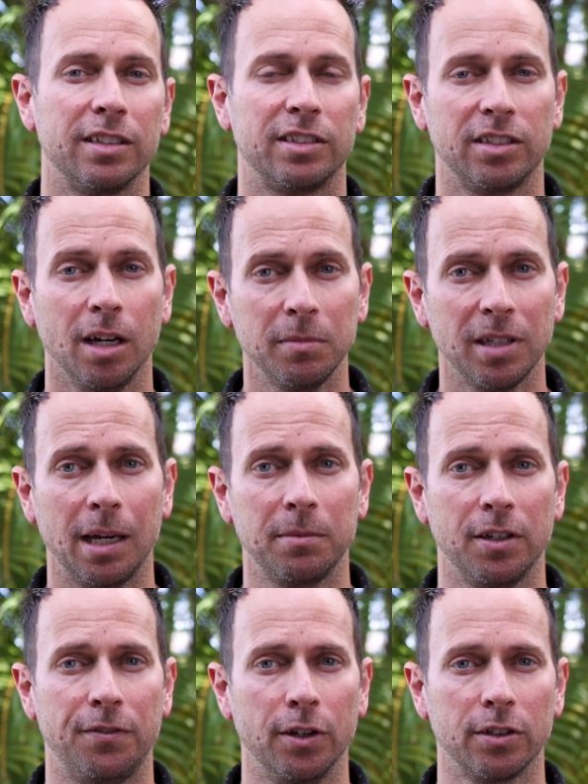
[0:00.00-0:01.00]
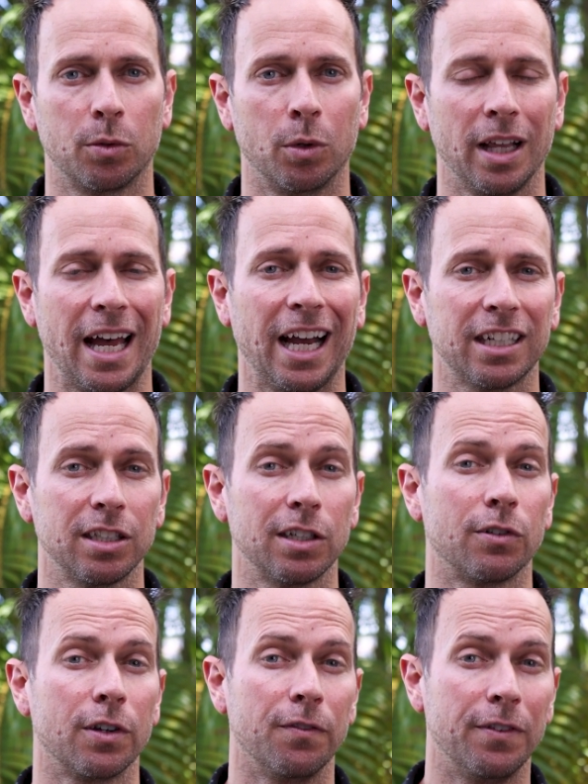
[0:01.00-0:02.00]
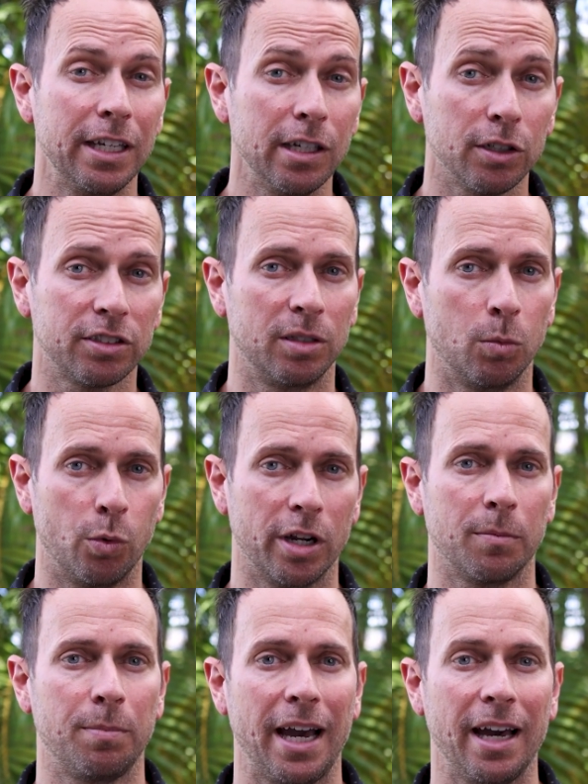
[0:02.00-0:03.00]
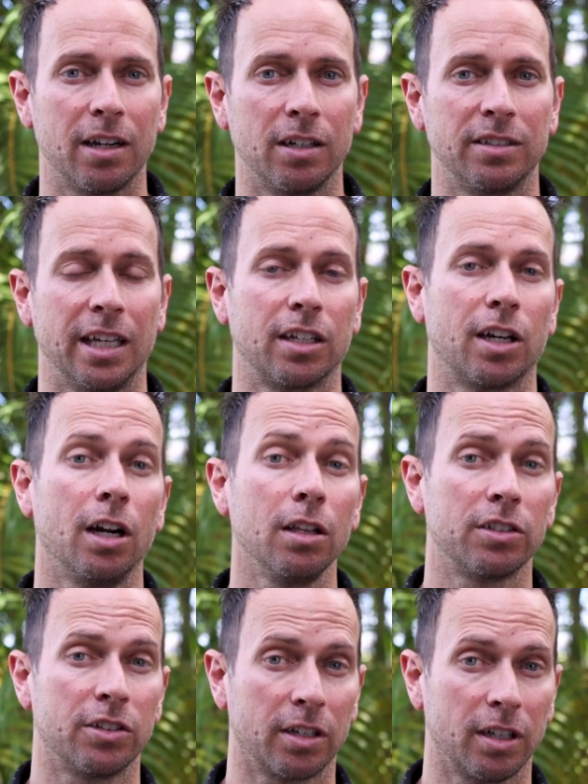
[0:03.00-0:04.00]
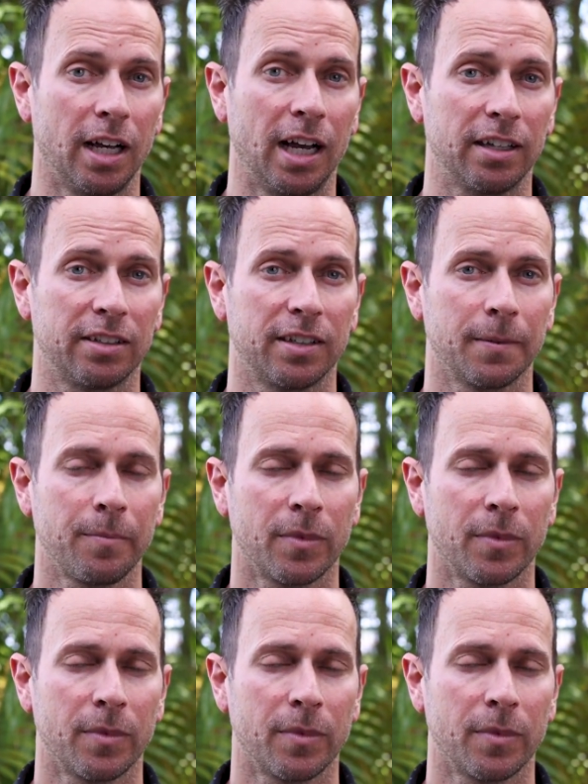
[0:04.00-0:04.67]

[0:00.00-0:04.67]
sometimes the filter will actually reveal some weird patterns and colors on glass.